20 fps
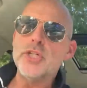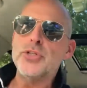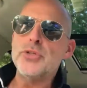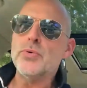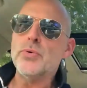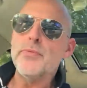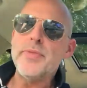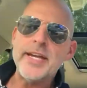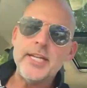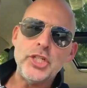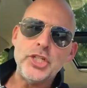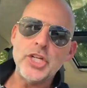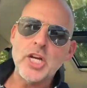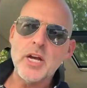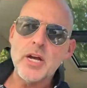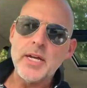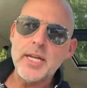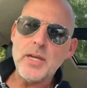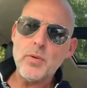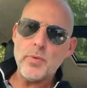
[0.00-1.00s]
sure their
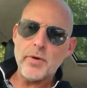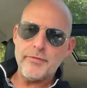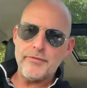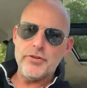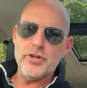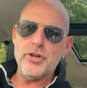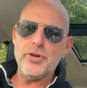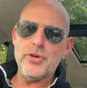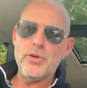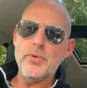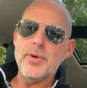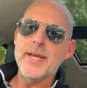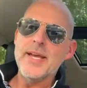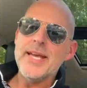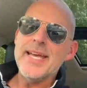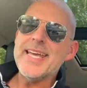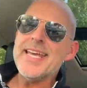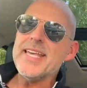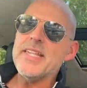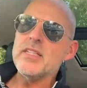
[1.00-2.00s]
journey with New
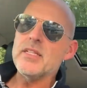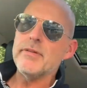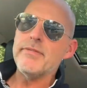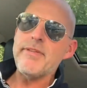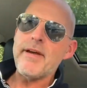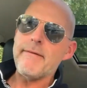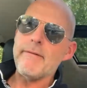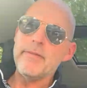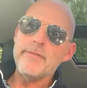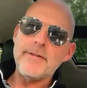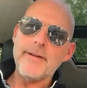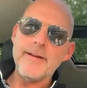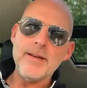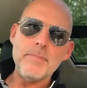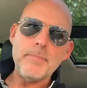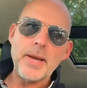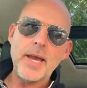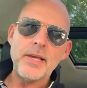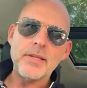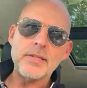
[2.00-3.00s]
is the very, very
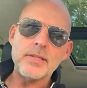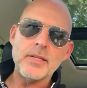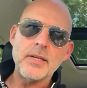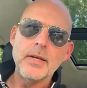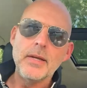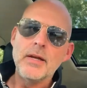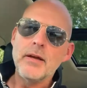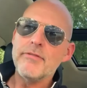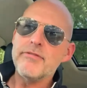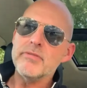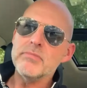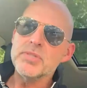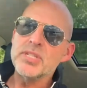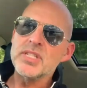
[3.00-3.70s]
best from